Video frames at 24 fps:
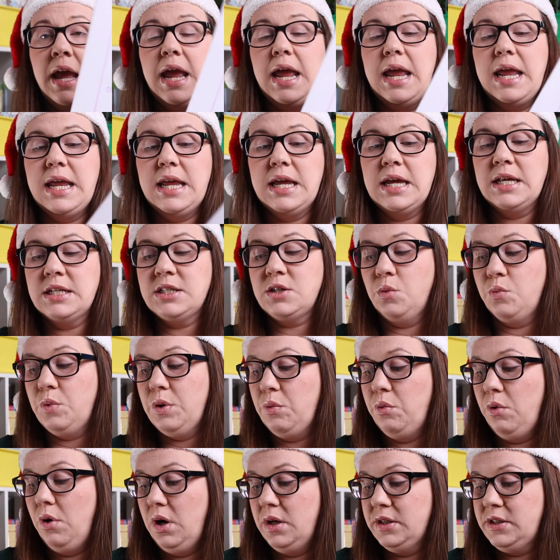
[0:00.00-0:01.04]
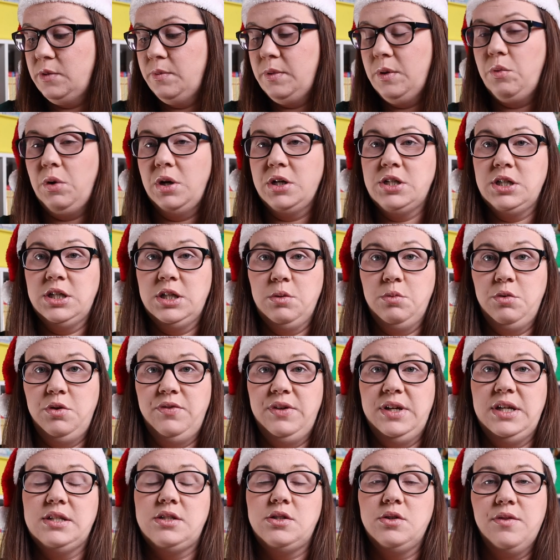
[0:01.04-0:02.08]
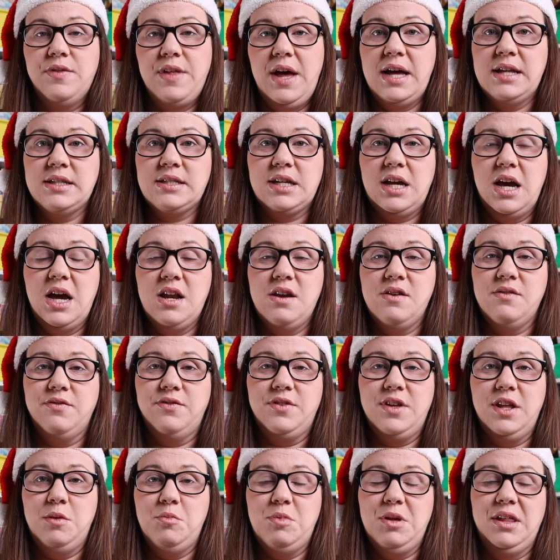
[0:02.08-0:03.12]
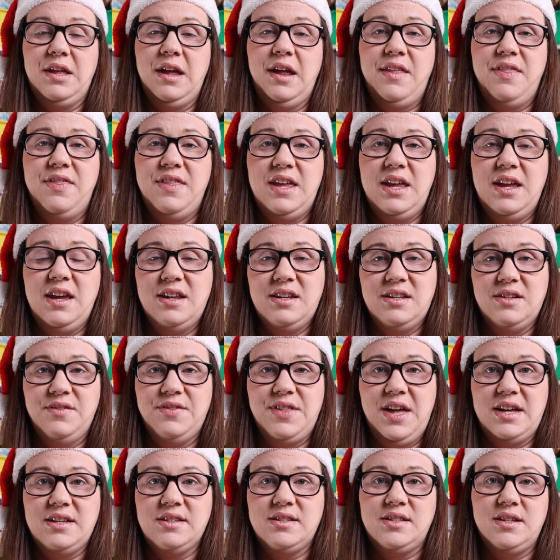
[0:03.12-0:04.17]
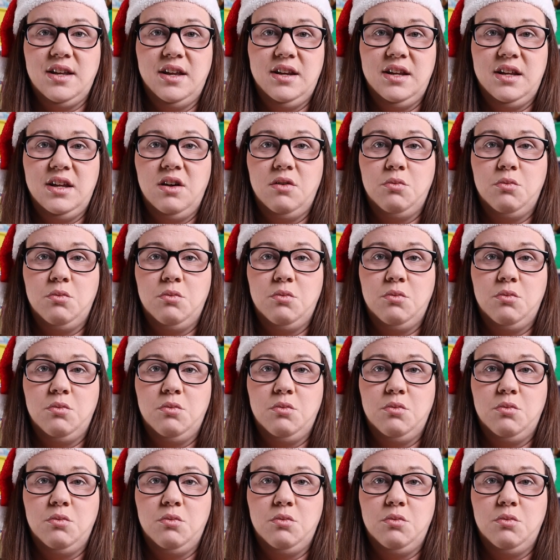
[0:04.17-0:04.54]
And we will also be watching the movie. So that's kind of going to be like the end of that study.